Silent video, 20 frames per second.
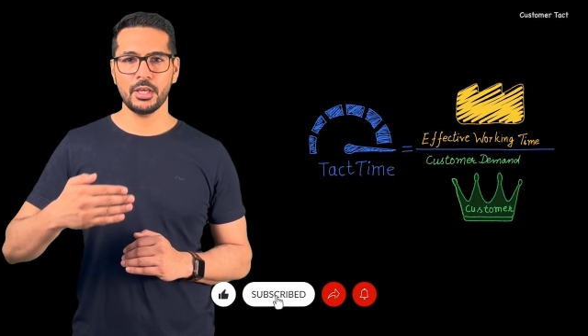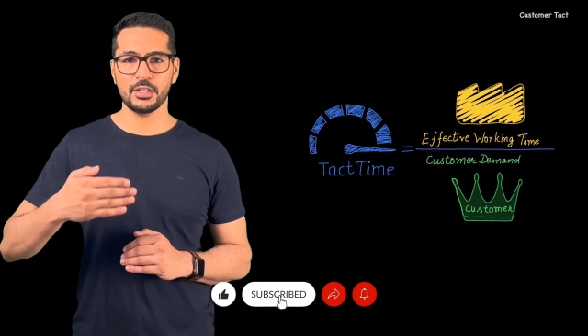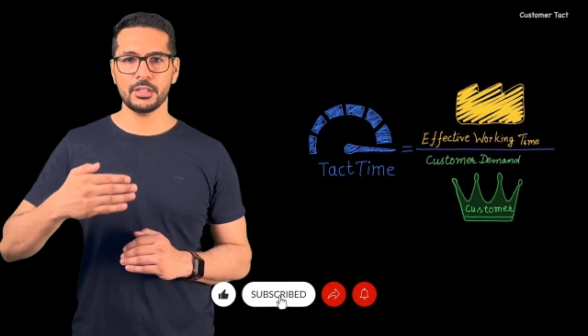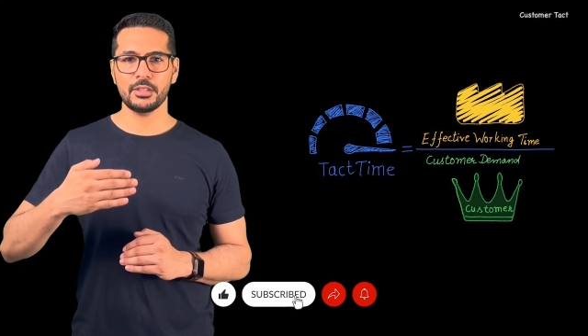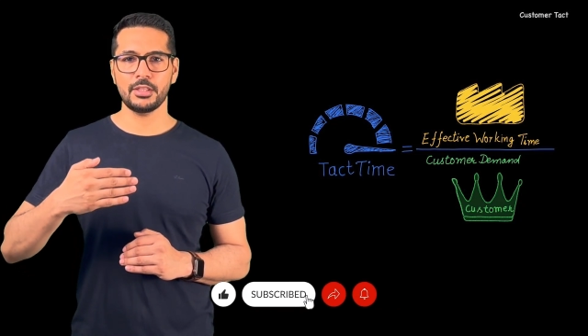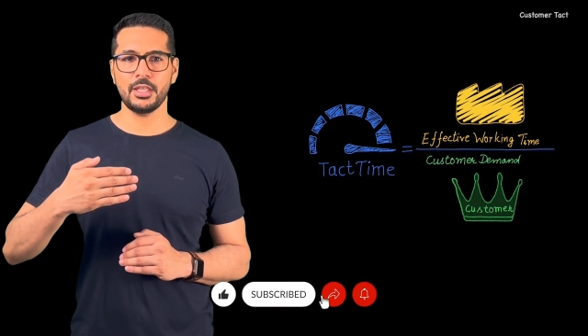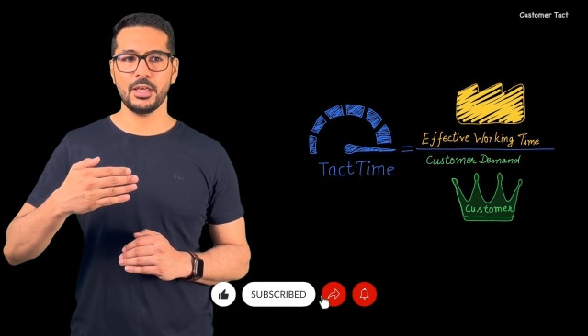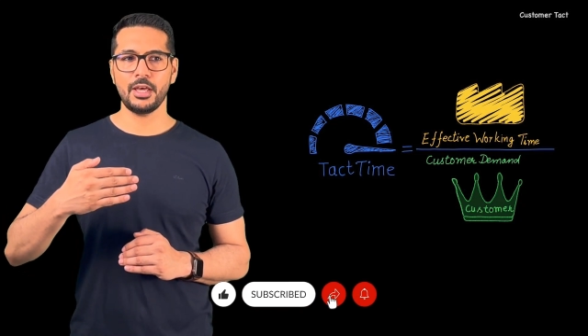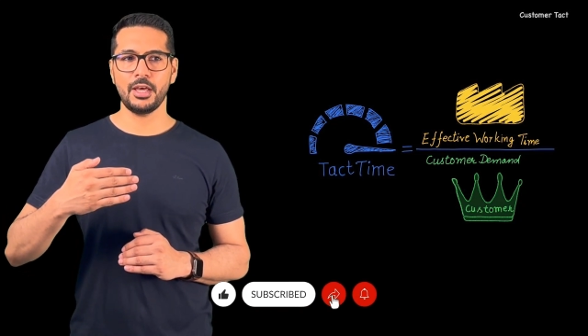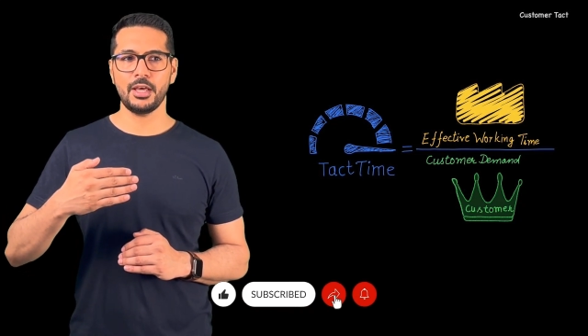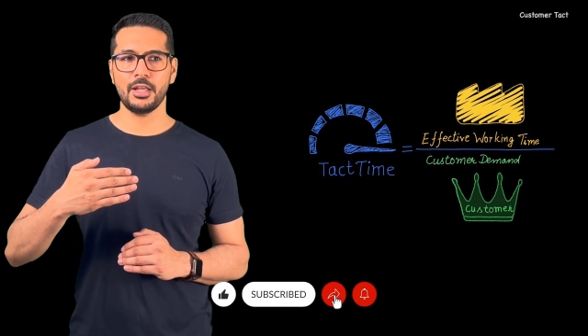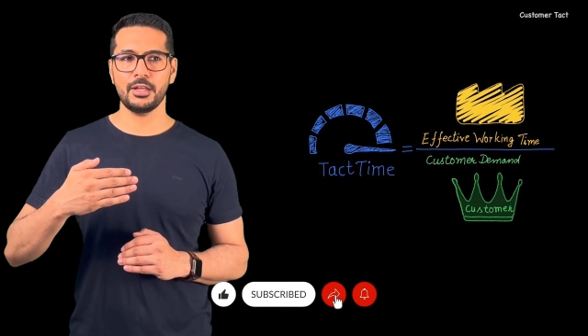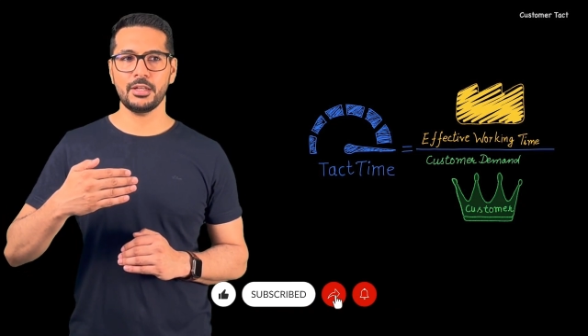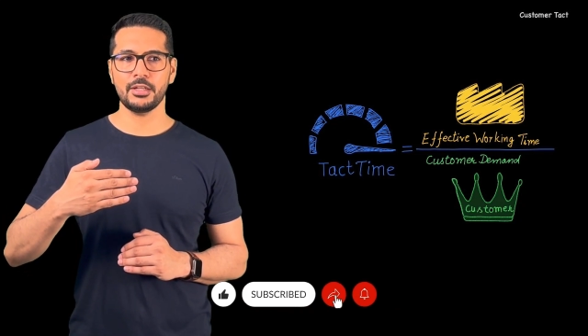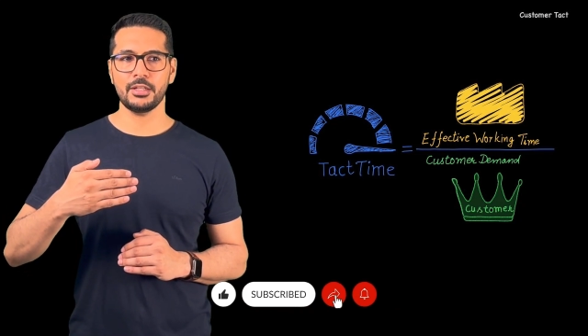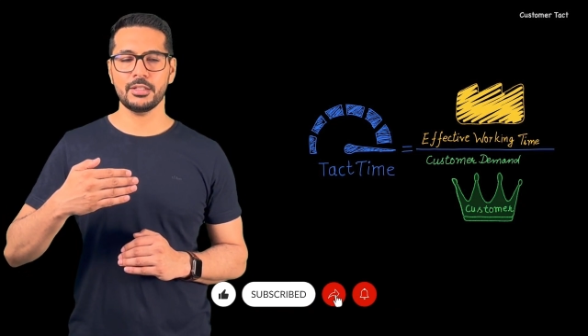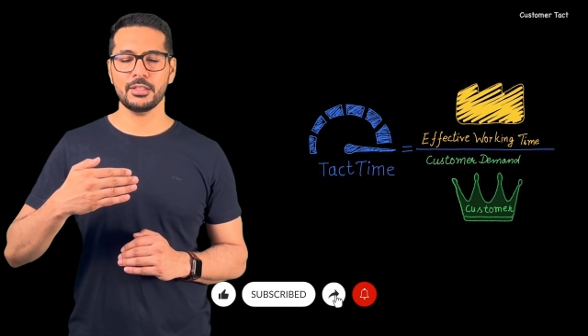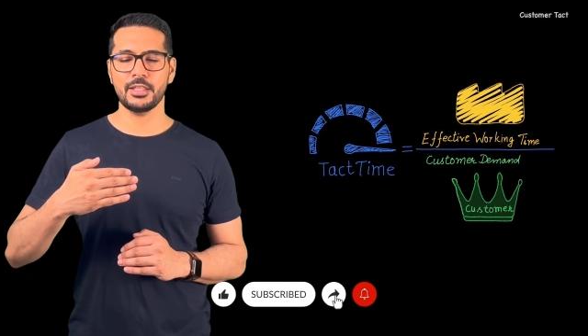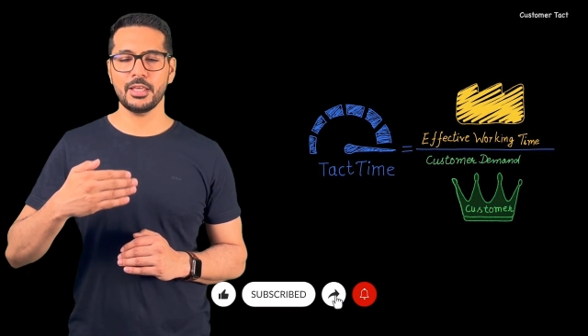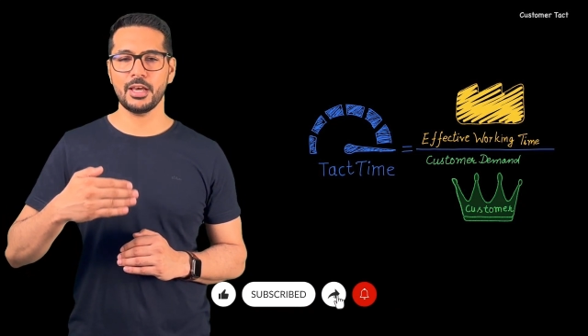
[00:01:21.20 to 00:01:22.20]
that
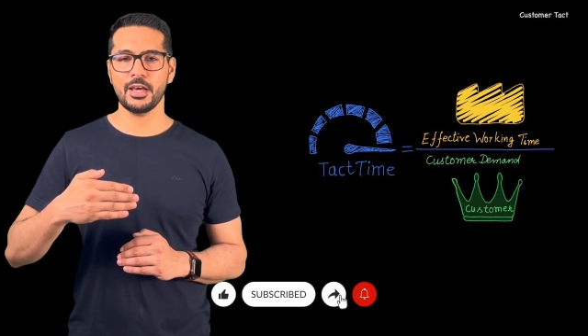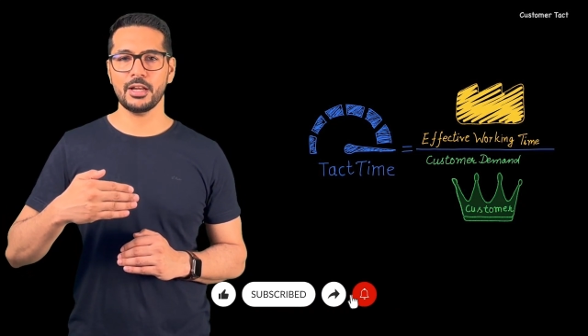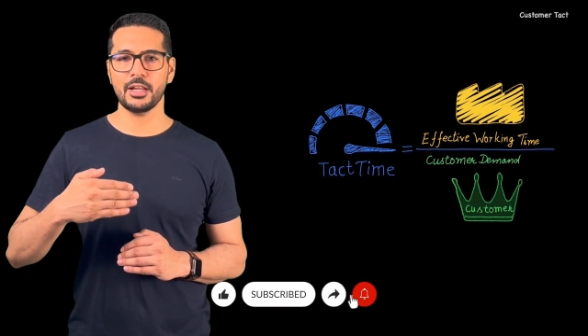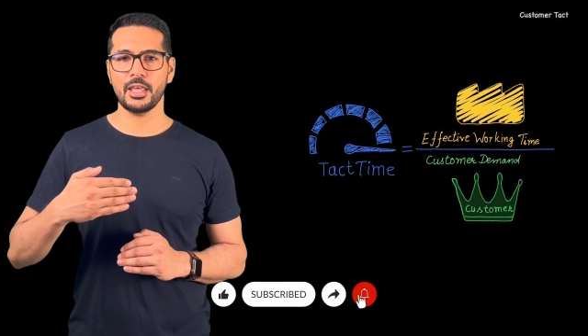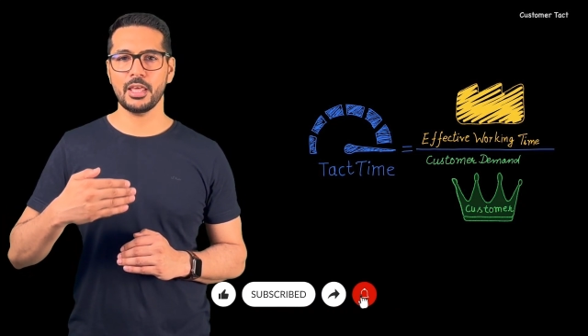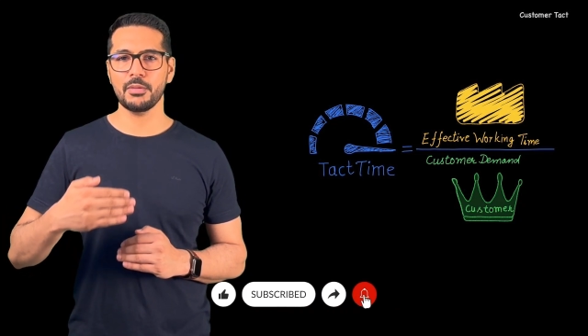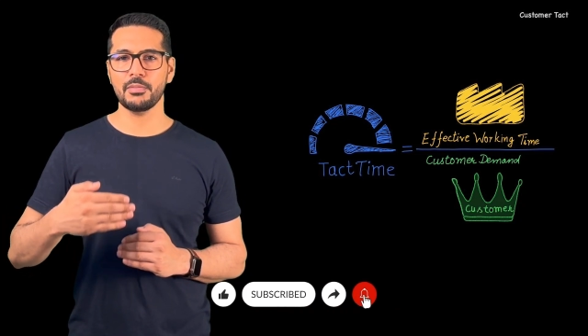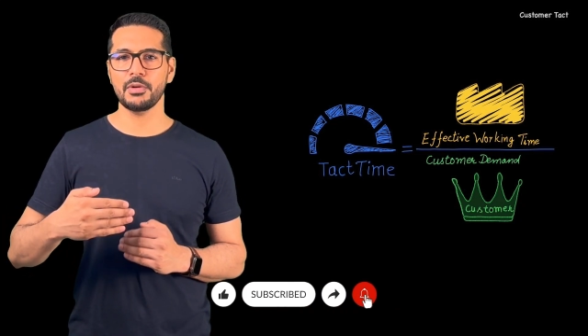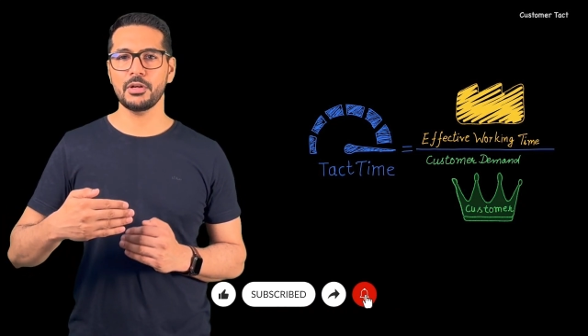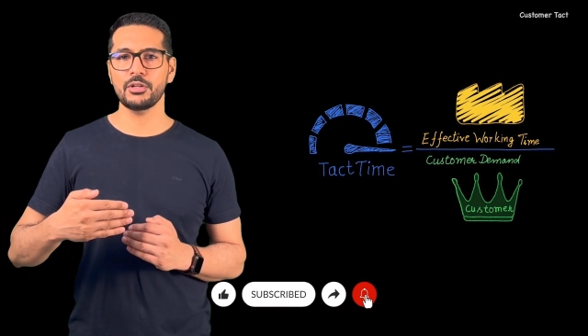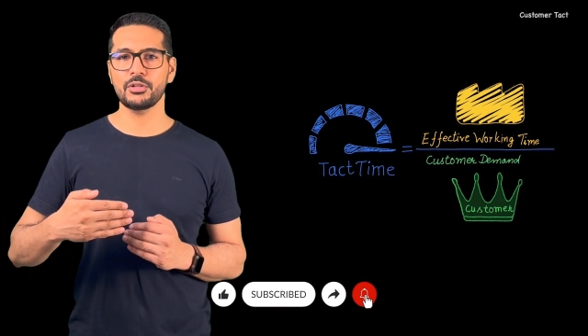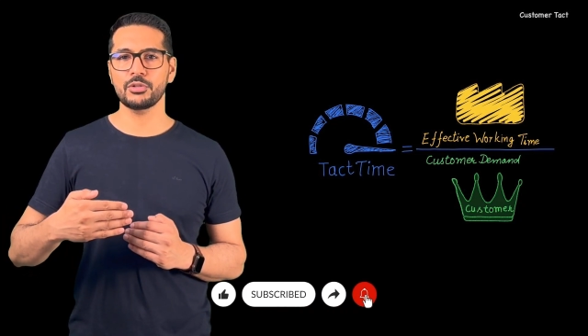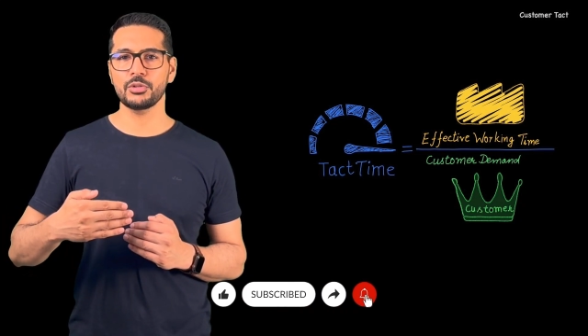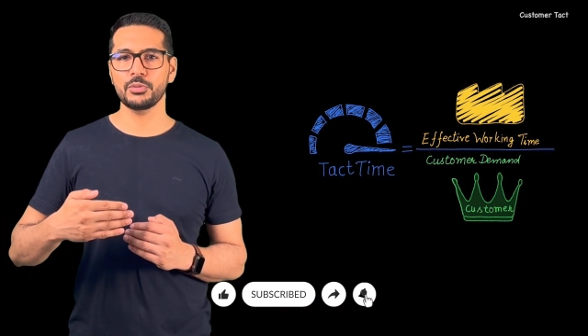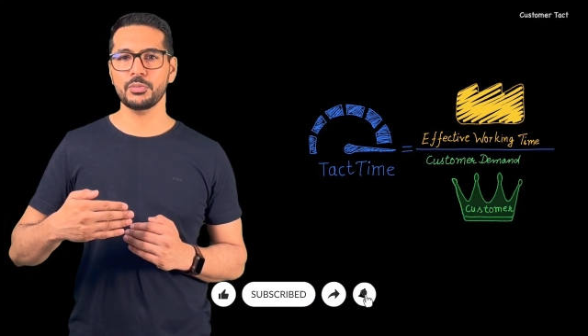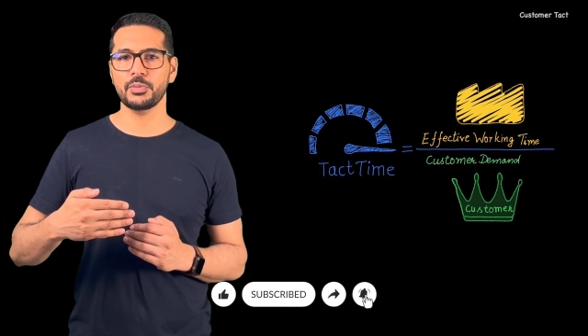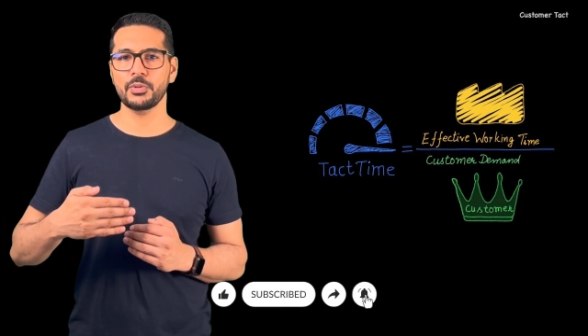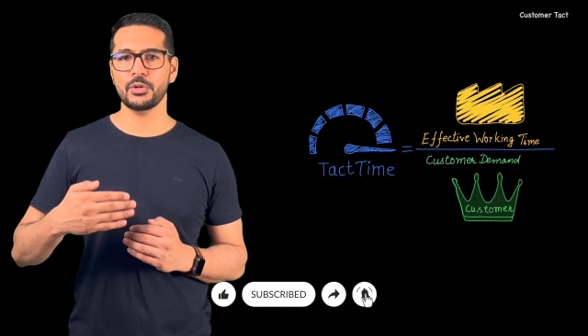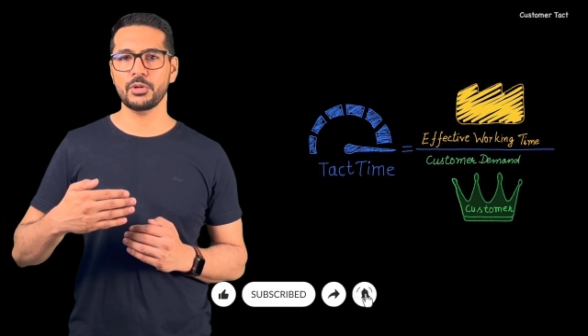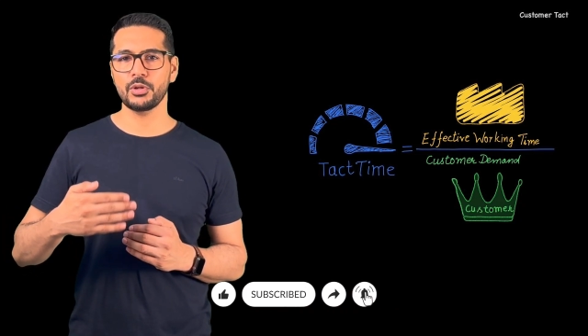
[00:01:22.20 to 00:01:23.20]
they are able to
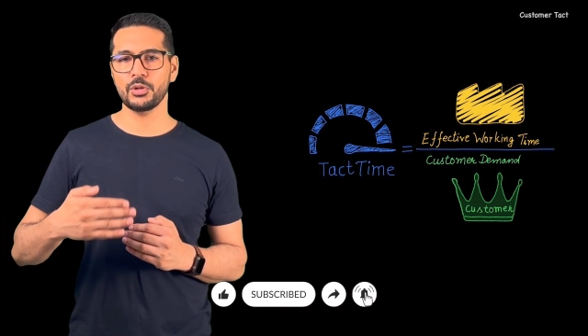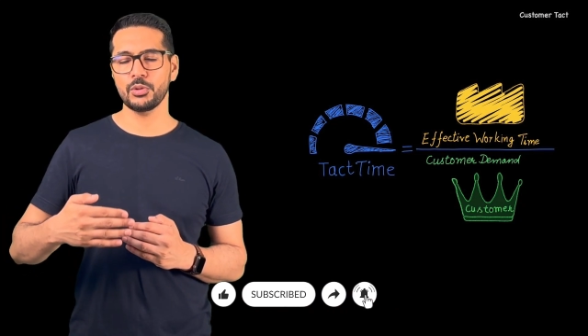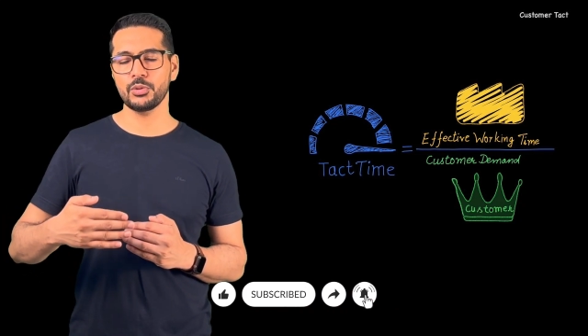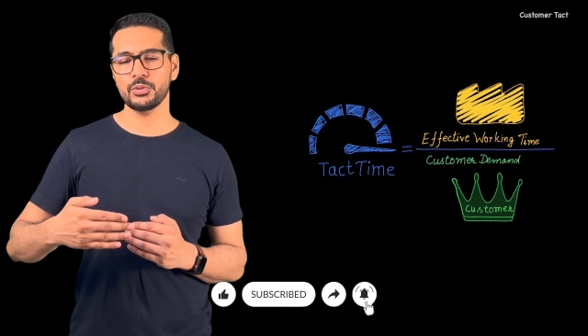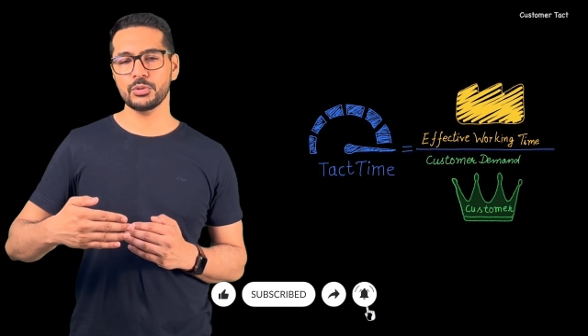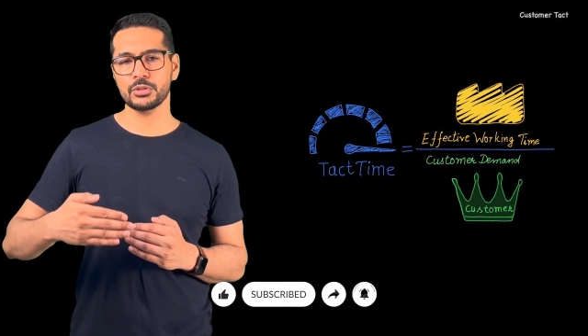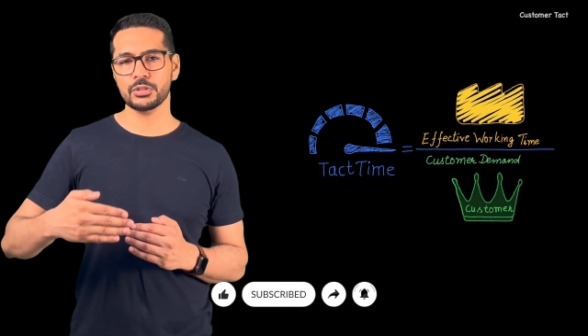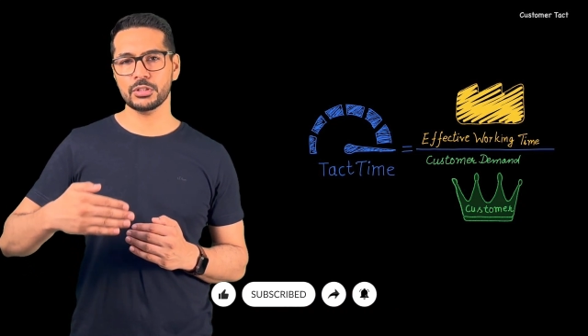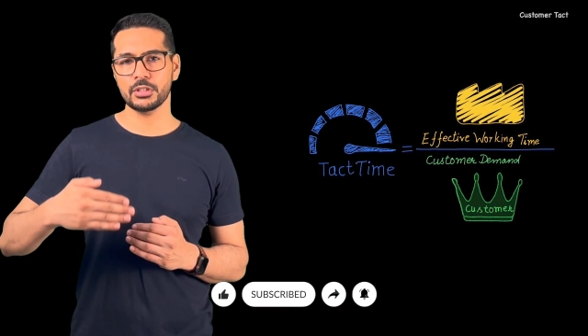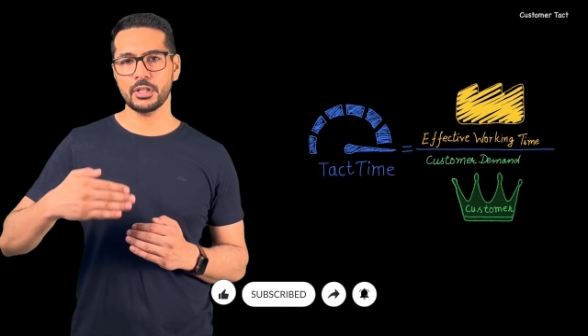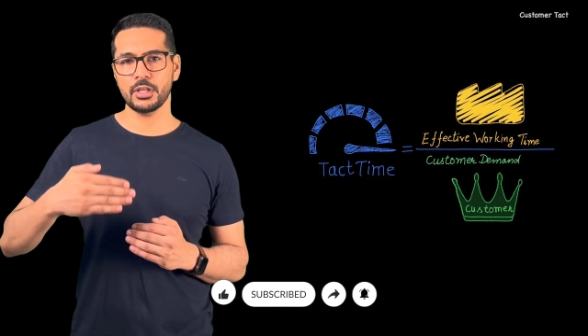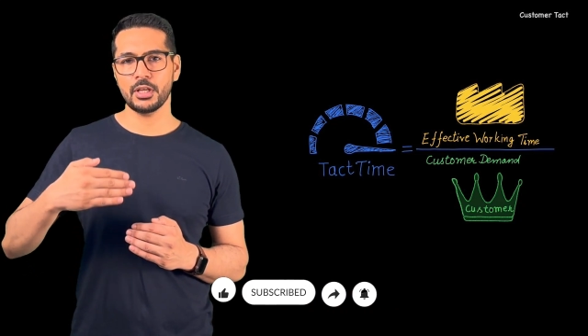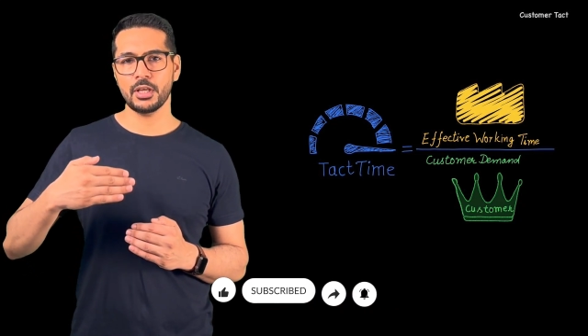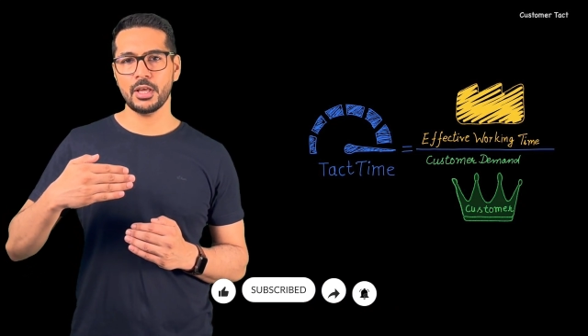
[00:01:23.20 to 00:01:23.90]
produce